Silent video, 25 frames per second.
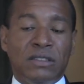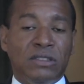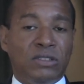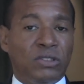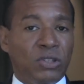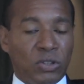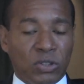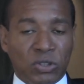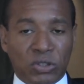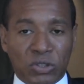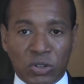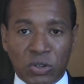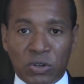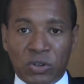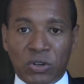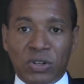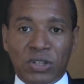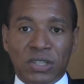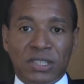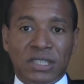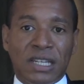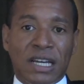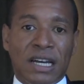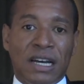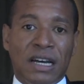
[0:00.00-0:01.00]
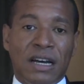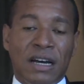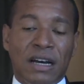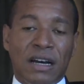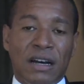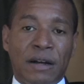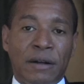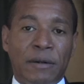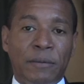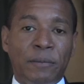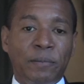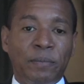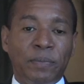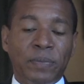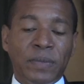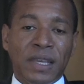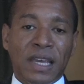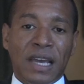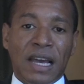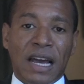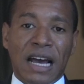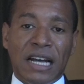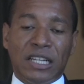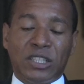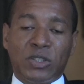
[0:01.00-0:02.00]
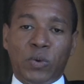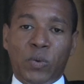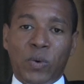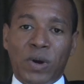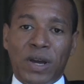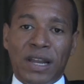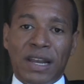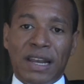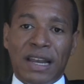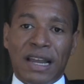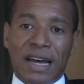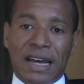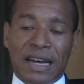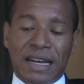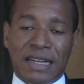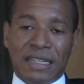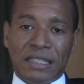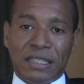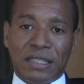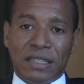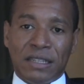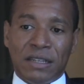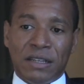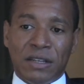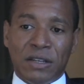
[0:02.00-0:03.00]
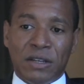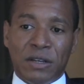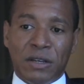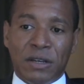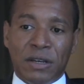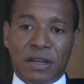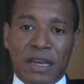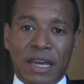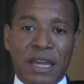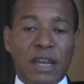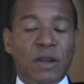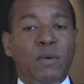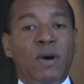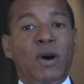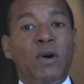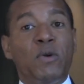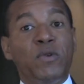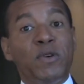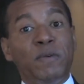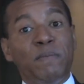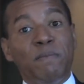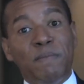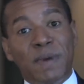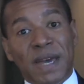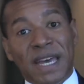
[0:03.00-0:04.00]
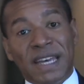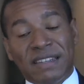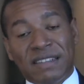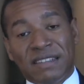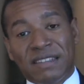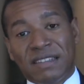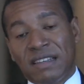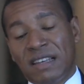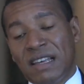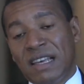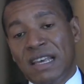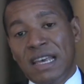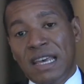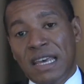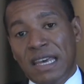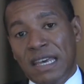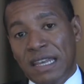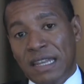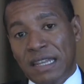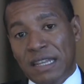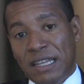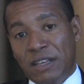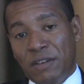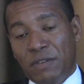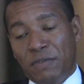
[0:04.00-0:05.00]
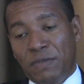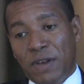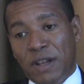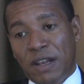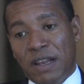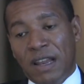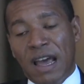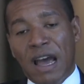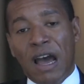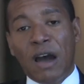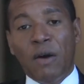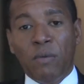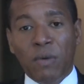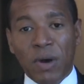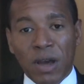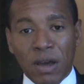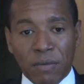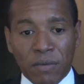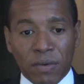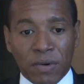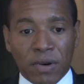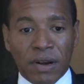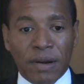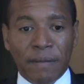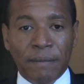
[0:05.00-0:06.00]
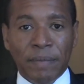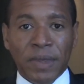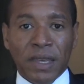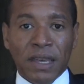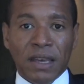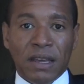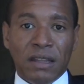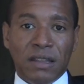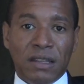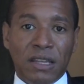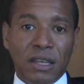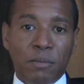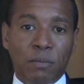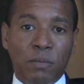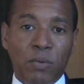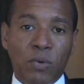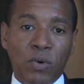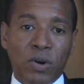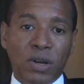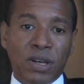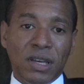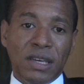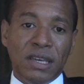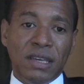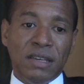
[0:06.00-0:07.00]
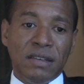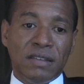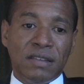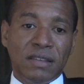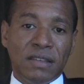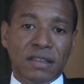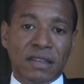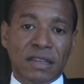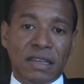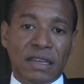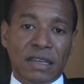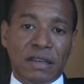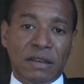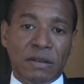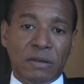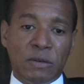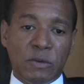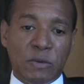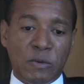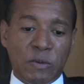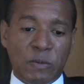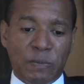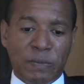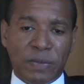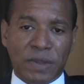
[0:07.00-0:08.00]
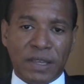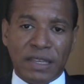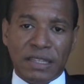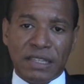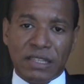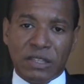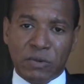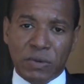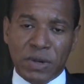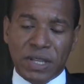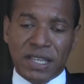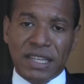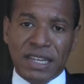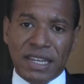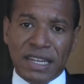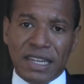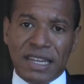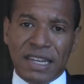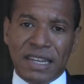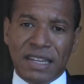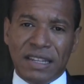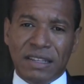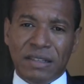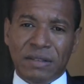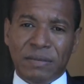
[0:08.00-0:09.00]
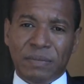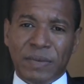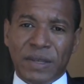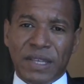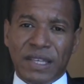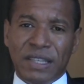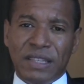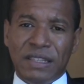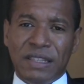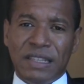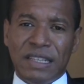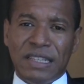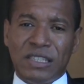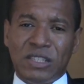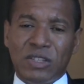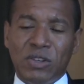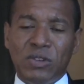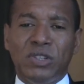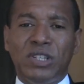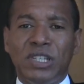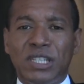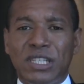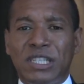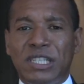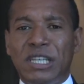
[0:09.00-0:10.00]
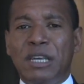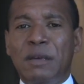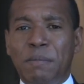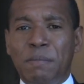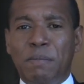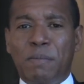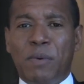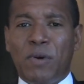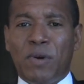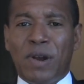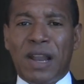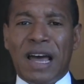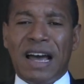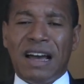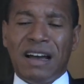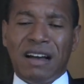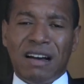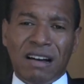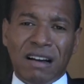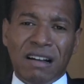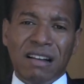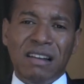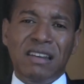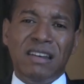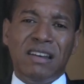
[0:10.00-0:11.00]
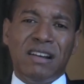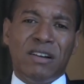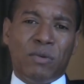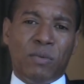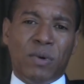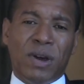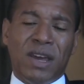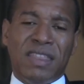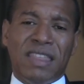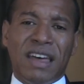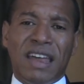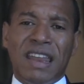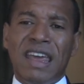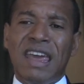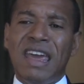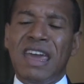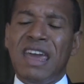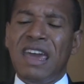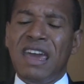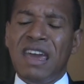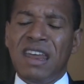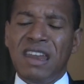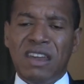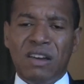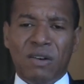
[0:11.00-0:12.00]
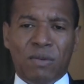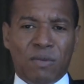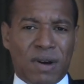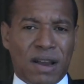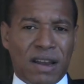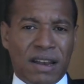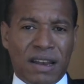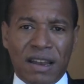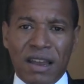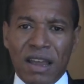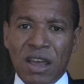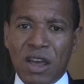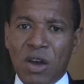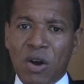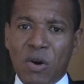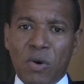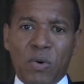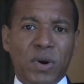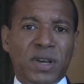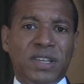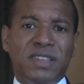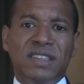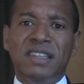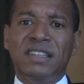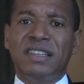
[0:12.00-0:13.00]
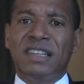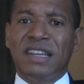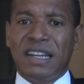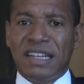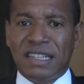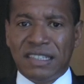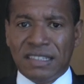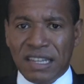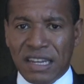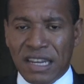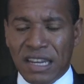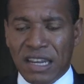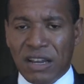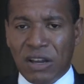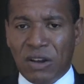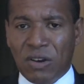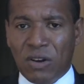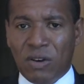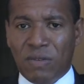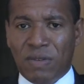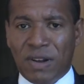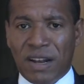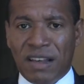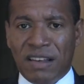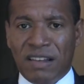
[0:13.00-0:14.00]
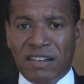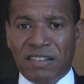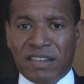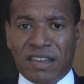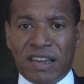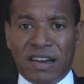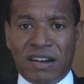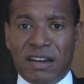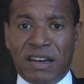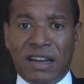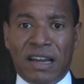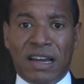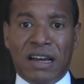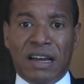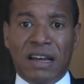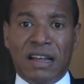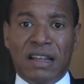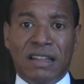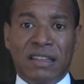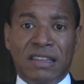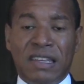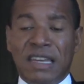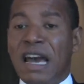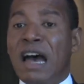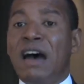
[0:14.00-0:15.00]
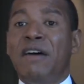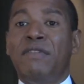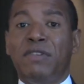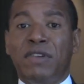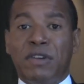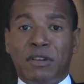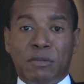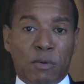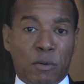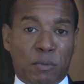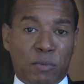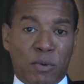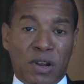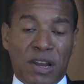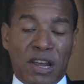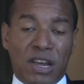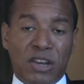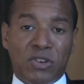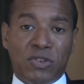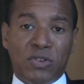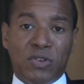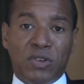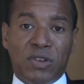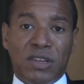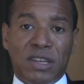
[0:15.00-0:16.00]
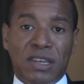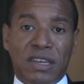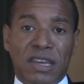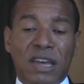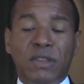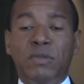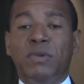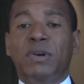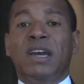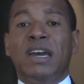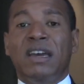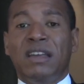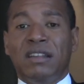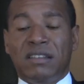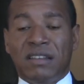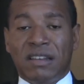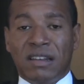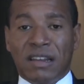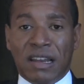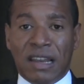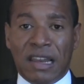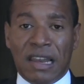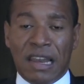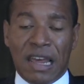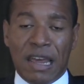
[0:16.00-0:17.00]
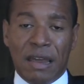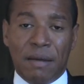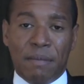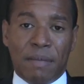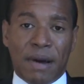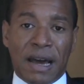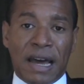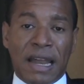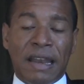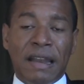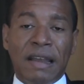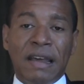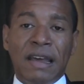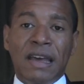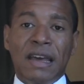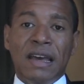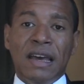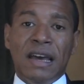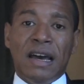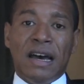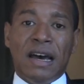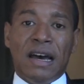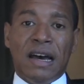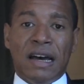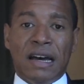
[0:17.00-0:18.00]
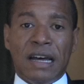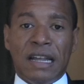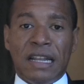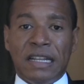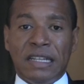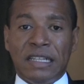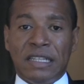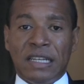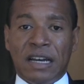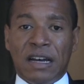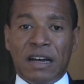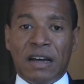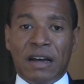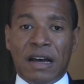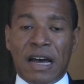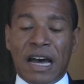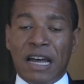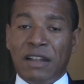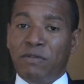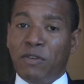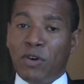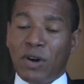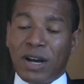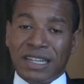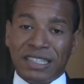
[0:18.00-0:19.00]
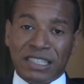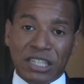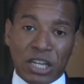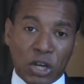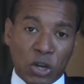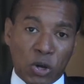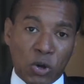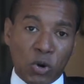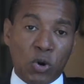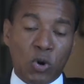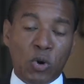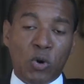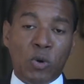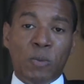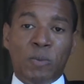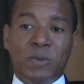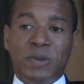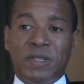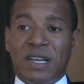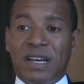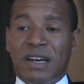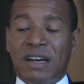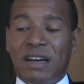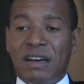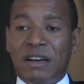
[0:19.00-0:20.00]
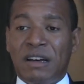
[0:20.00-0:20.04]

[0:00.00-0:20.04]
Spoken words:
doctors, as well as anyone who invests in this field. However, the book is written in such a simple and clear way that anyone who is interested in global healthcare, the average population, the educated layman, and advocacy groups,